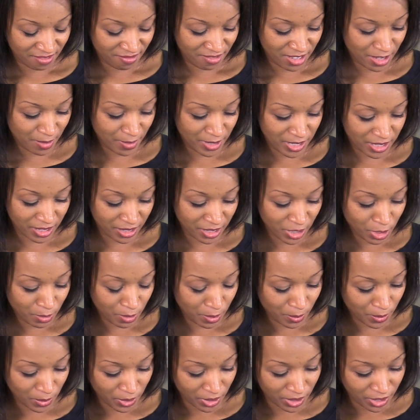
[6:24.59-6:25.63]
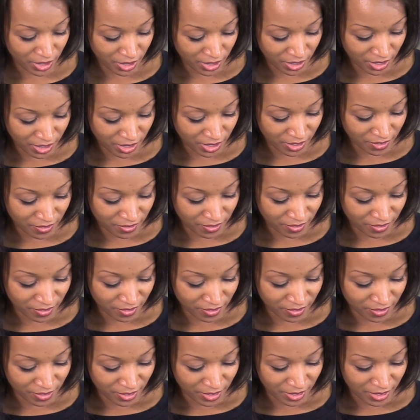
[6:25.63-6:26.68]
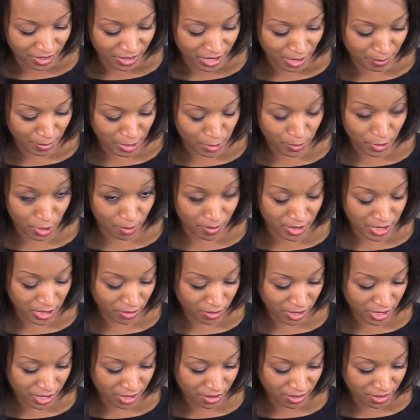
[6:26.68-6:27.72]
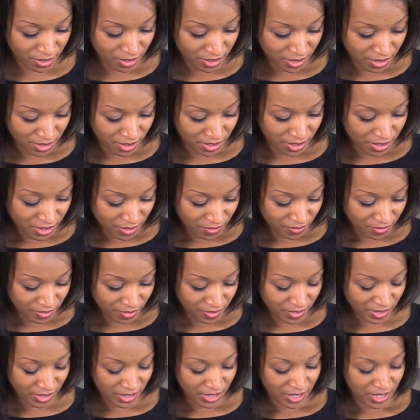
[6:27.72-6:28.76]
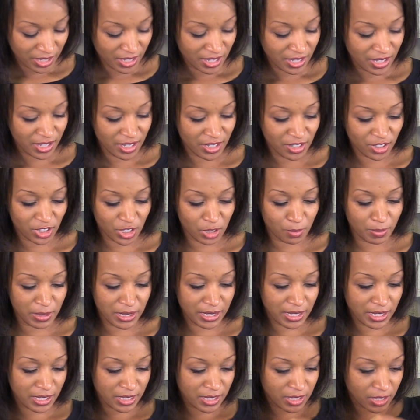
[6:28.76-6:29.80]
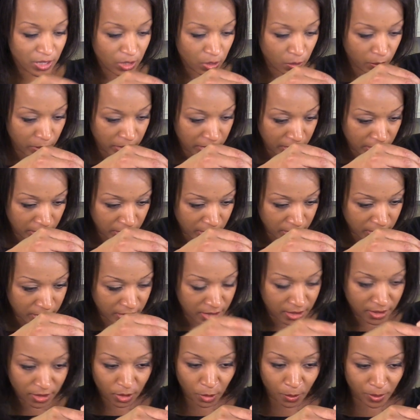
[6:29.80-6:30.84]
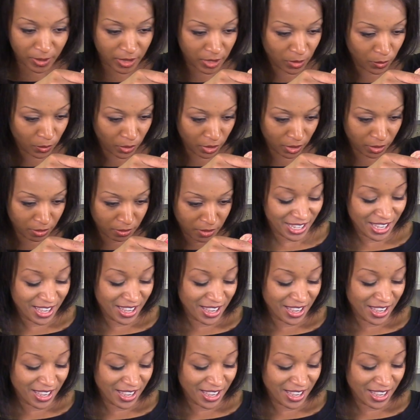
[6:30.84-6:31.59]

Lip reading: Maybe just a little bit more. I'm experimenting right now. And just be like, squeeze. Nope, it didn't work.